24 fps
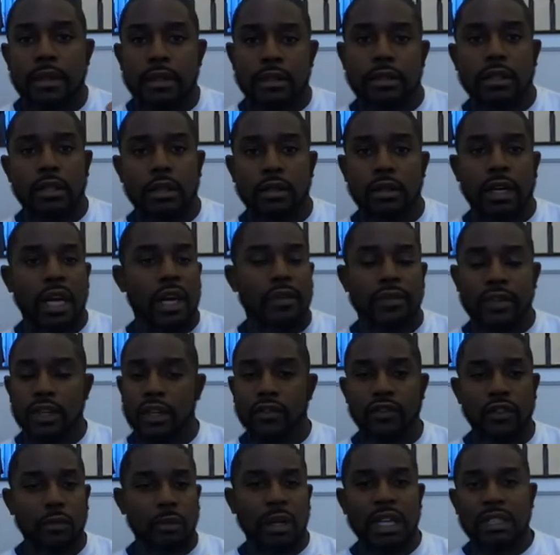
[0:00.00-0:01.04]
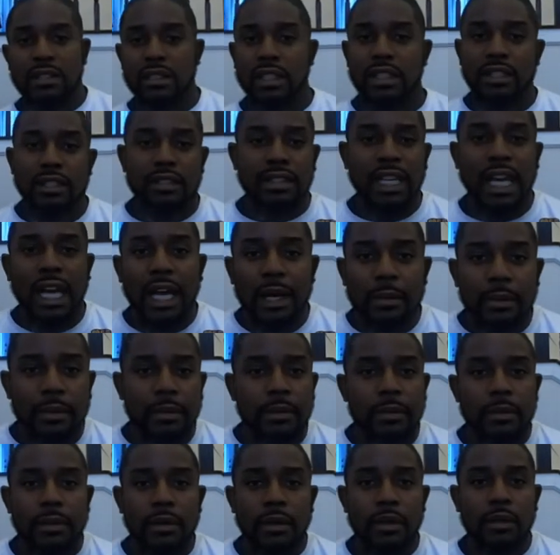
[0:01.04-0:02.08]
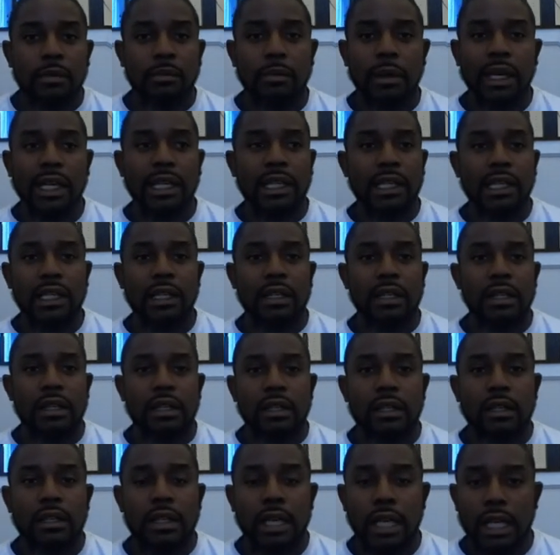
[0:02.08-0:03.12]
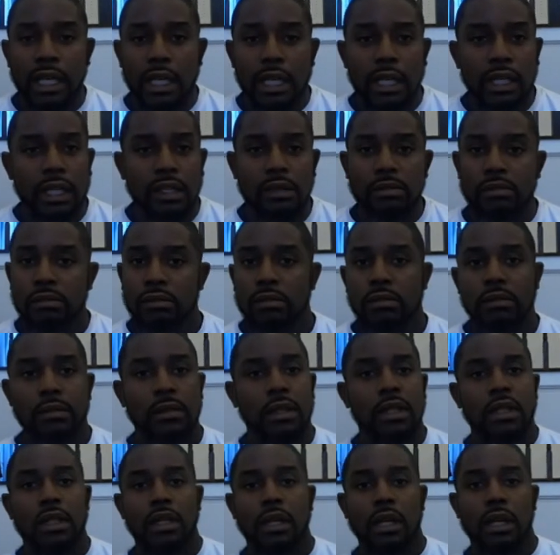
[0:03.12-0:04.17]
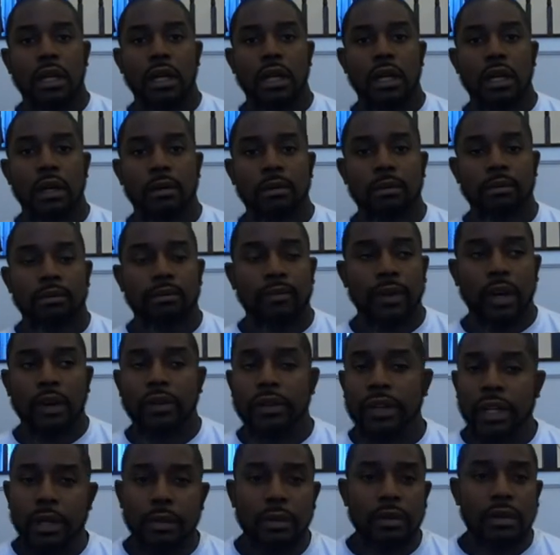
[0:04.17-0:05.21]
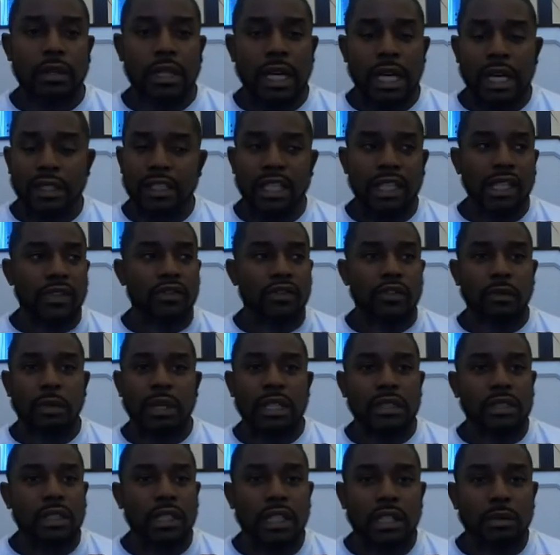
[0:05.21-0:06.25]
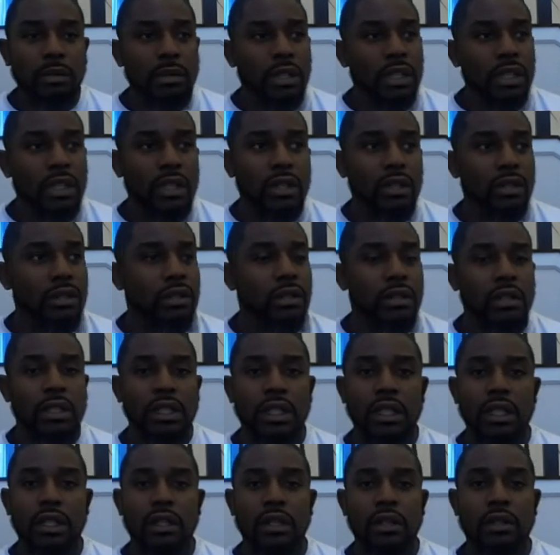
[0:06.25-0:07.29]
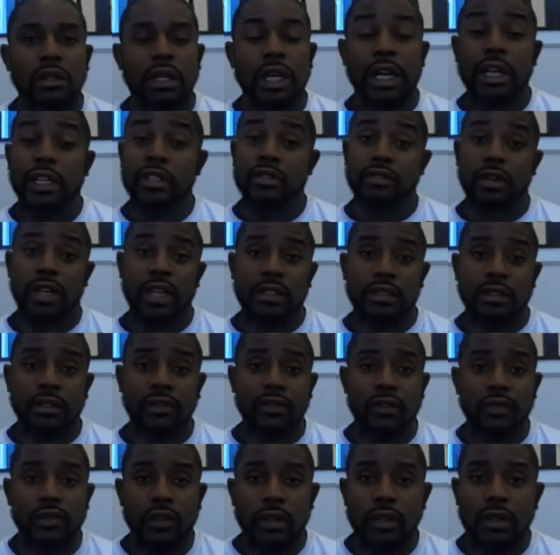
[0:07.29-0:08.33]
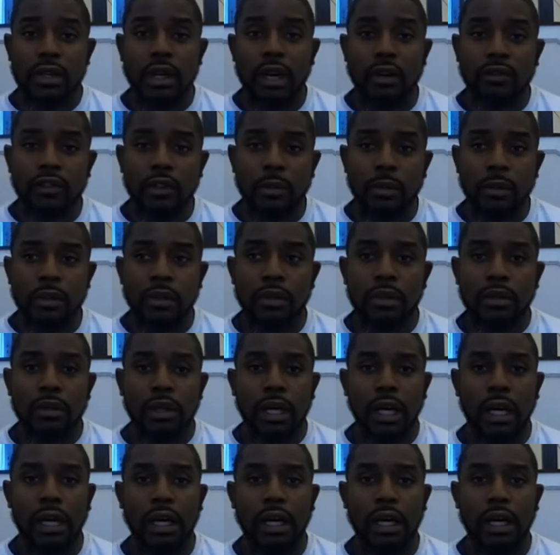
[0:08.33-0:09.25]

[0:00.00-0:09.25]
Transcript: your information at the top, mainly name, phone number, contact information, email, address if you feel comfortable.